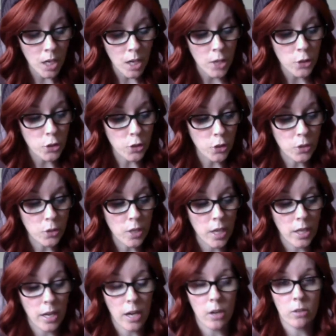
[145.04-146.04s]
So you
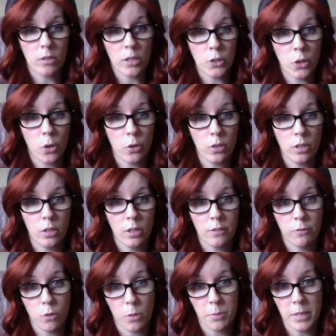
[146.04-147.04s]
cut out a total
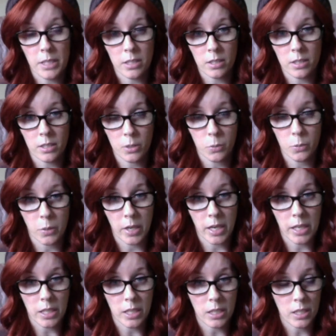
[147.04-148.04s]
of 4 pieces is what
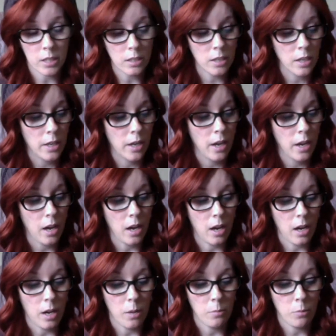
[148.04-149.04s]
I needed.
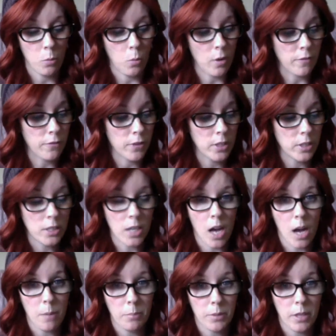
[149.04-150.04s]
1 for the
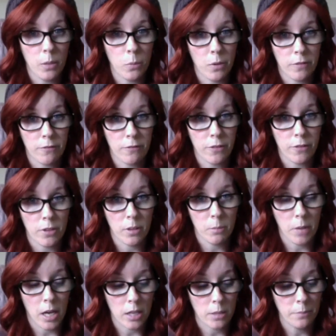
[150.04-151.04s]
top and 1 for the
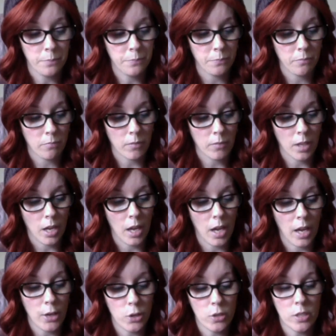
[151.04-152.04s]
bottom.
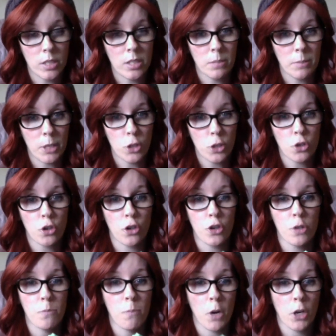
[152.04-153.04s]
And you need to make sure
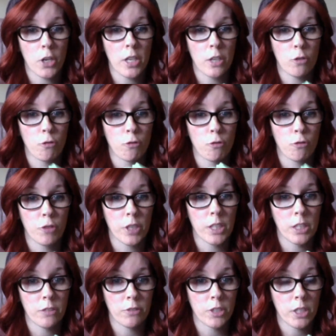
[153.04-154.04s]
you mark it
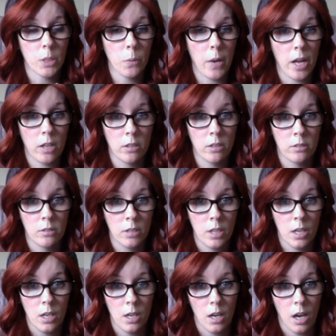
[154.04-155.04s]
really, really well.
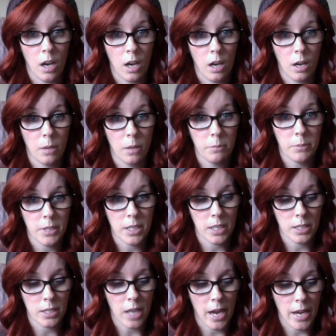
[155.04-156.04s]

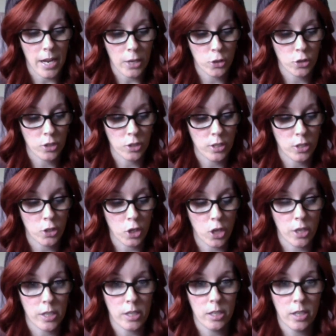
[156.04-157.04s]
Because I actually
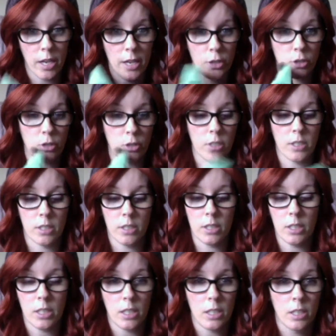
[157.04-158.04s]
started, as you can
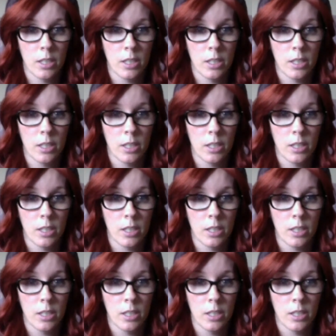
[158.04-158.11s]
see,